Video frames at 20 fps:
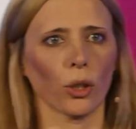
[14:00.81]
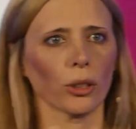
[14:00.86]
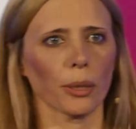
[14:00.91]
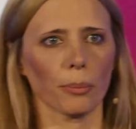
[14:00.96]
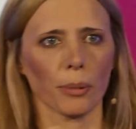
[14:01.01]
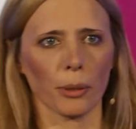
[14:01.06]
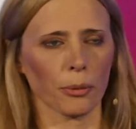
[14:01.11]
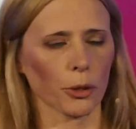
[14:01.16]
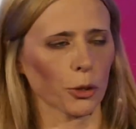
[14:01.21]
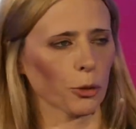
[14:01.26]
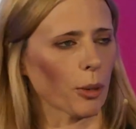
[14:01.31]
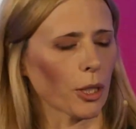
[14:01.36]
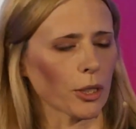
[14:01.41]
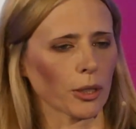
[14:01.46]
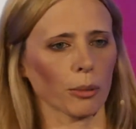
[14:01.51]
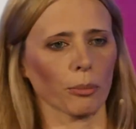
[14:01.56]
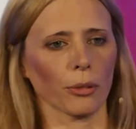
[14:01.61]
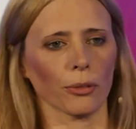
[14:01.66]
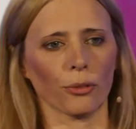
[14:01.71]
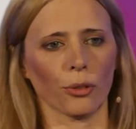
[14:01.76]
only be
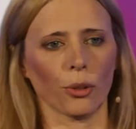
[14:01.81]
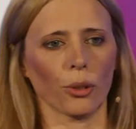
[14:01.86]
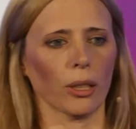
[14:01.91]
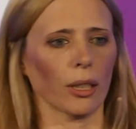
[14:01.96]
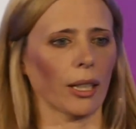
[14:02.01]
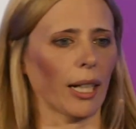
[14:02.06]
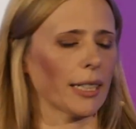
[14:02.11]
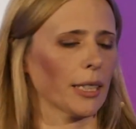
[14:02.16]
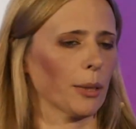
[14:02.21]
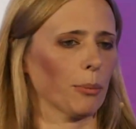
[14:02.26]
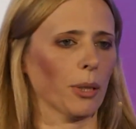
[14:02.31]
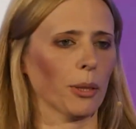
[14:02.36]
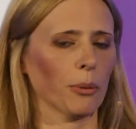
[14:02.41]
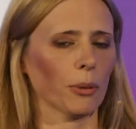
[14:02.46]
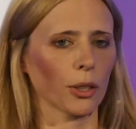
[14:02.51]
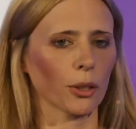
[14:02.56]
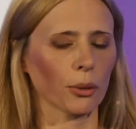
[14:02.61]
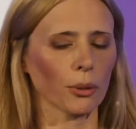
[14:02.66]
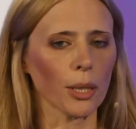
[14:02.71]
responsible for anti-bribery and